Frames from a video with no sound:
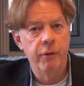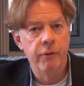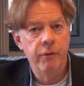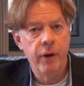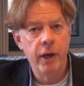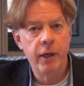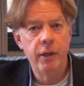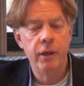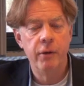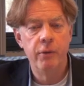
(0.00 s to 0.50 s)

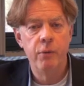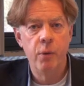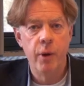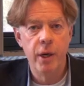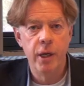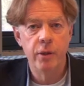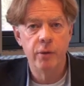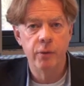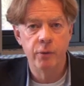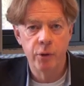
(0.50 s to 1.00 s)
effective
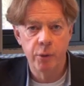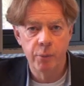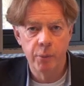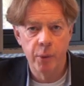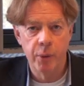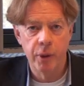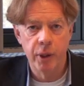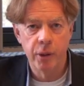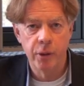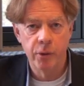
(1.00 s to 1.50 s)
ways of
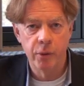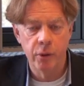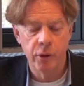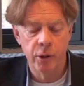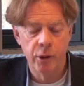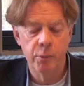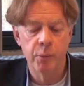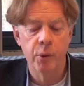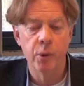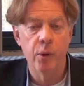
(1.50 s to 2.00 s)
supporting
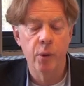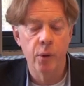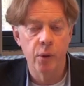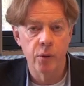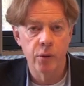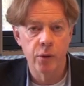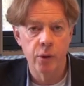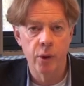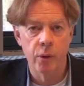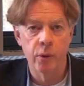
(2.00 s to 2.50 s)
students, but
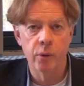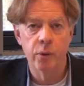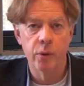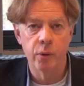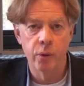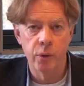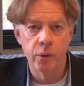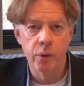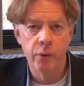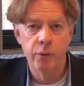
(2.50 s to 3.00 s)
also
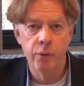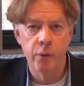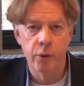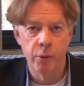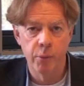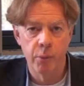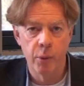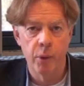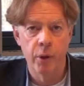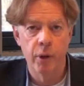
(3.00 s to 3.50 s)
to look for
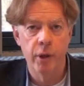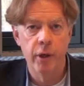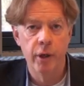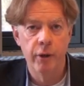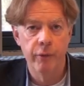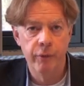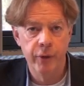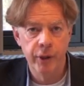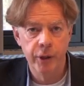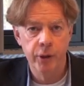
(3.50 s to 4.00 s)
the more
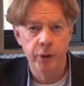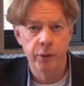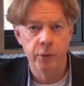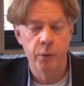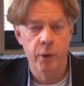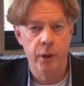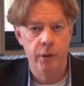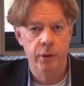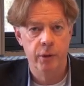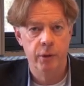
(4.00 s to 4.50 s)

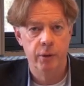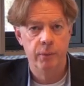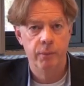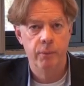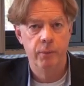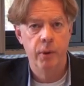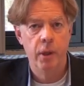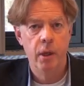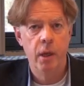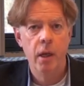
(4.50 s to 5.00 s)
efficient ones.
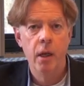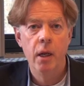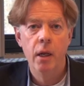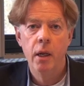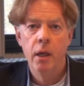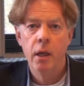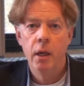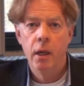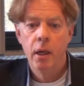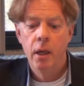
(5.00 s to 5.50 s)

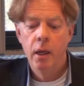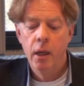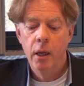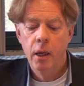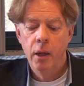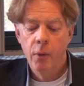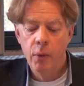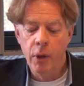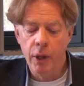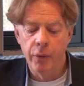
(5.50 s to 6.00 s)

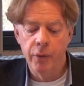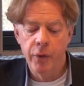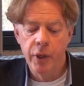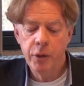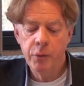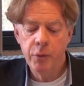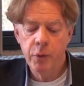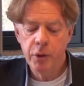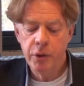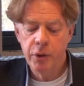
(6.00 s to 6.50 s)
Well,
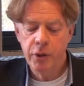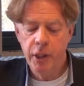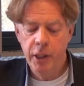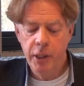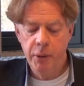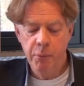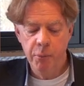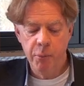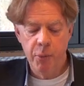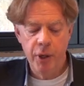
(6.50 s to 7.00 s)
this was
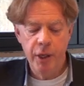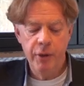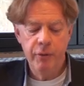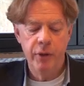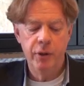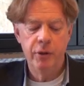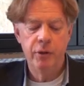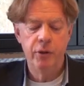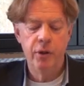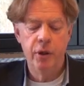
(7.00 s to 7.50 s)
the brief
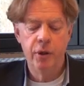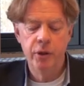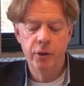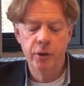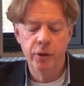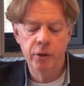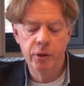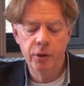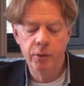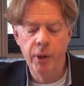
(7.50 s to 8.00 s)

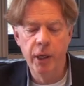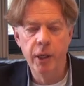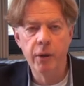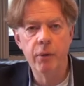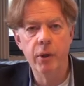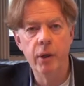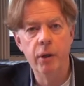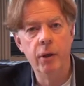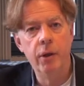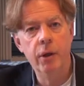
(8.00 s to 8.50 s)
introduction to
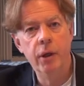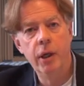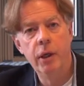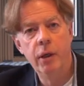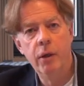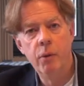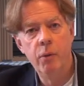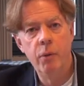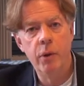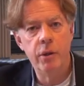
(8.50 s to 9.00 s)
inquiry
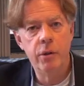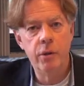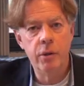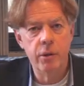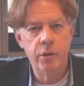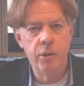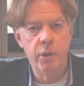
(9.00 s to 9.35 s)
learning with